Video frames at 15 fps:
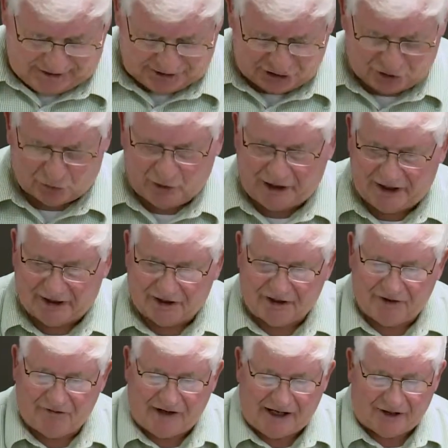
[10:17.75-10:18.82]
It's a way to
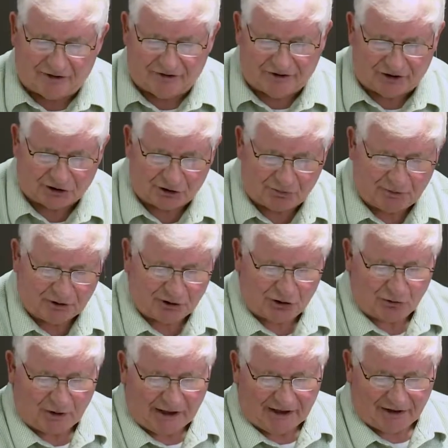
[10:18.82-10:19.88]
live out our
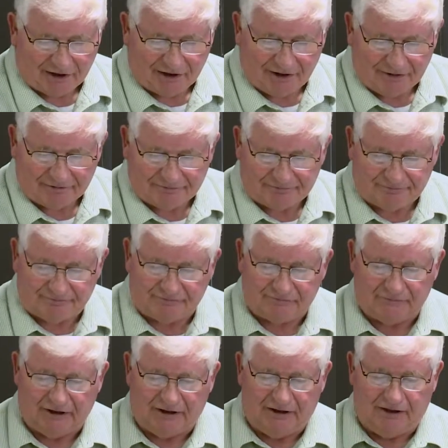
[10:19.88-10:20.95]
spirituality.
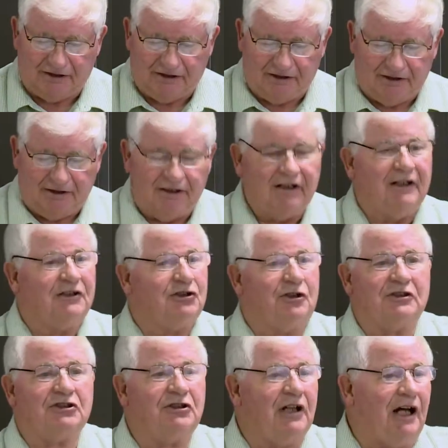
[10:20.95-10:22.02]
So
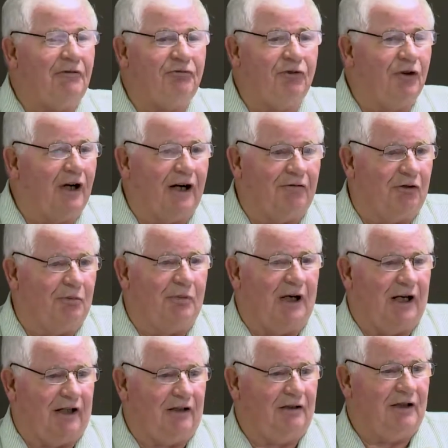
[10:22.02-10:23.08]
it's not for
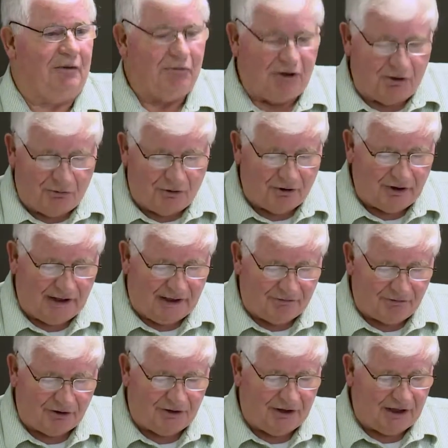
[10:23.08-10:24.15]
everybody. I mean, you really
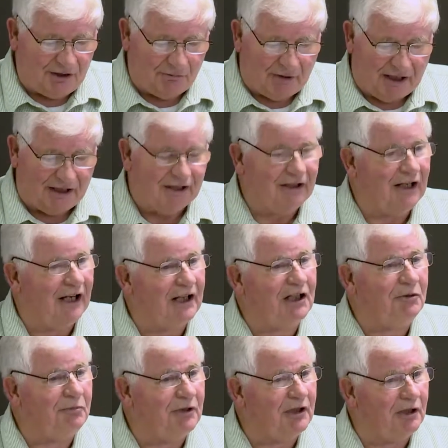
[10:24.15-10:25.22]
have to think about it, and you have
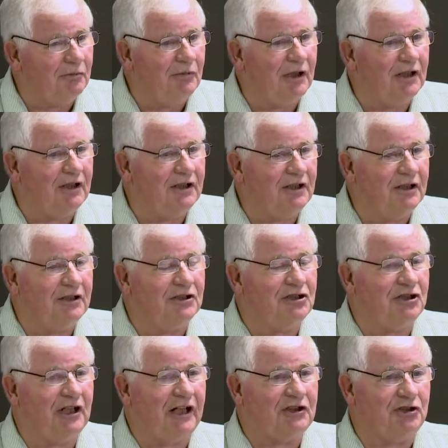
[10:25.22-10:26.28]
to be committed to
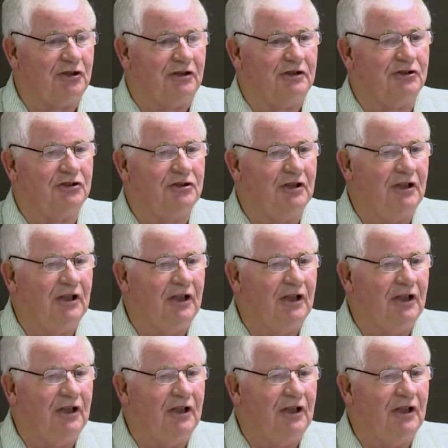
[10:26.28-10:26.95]
this excellence.